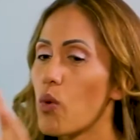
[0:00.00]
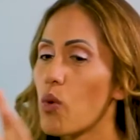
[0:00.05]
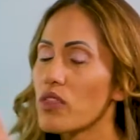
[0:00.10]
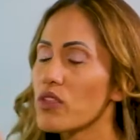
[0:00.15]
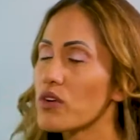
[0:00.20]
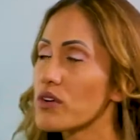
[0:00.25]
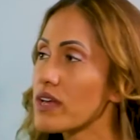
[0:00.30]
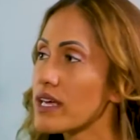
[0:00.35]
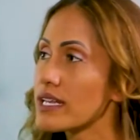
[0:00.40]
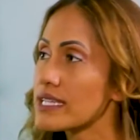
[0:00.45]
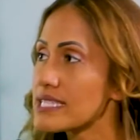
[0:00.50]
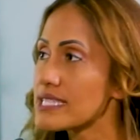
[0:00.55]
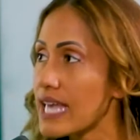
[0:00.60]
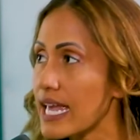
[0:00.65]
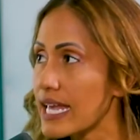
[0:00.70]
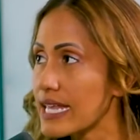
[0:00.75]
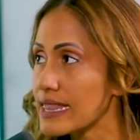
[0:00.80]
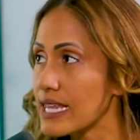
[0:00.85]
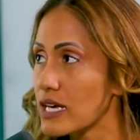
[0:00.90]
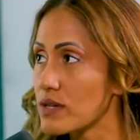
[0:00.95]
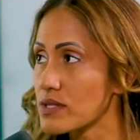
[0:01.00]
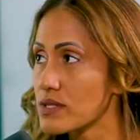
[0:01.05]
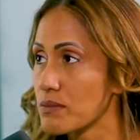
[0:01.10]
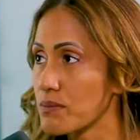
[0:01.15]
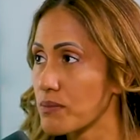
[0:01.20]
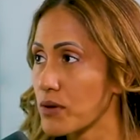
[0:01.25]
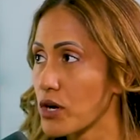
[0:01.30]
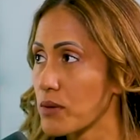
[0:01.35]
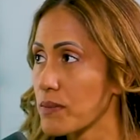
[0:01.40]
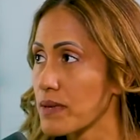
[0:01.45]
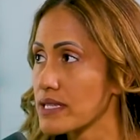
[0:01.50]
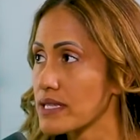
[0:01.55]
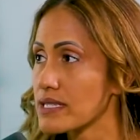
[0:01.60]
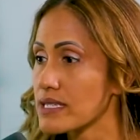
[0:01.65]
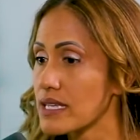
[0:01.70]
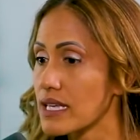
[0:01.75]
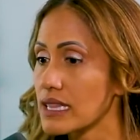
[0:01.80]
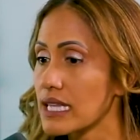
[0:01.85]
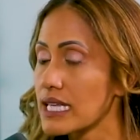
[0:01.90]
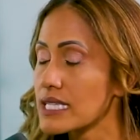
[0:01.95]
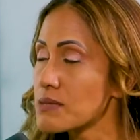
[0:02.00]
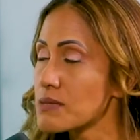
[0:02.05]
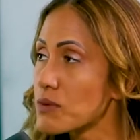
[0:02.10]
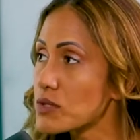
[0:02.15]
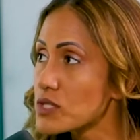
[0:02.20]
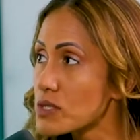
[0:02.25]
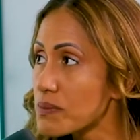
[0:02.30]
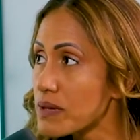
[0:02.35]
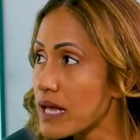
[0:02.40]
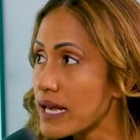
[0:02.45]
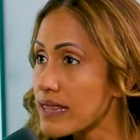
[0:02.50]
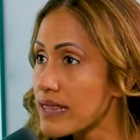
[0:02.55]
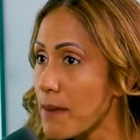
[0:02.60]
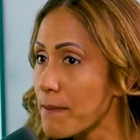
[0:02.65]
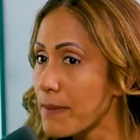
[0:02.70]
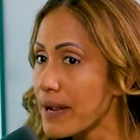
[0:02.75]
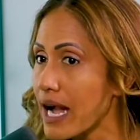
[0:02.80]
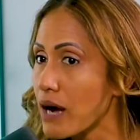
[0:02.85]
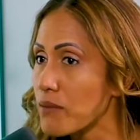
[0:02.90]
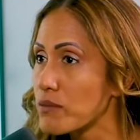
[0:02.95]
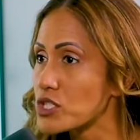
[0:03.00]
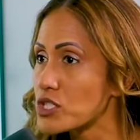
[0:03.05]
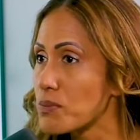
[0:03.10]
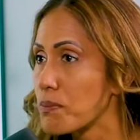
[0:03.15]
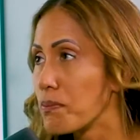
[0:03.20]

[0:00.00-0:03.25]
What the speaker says: whether or not it's 8,000 permits, let's multiply that by how much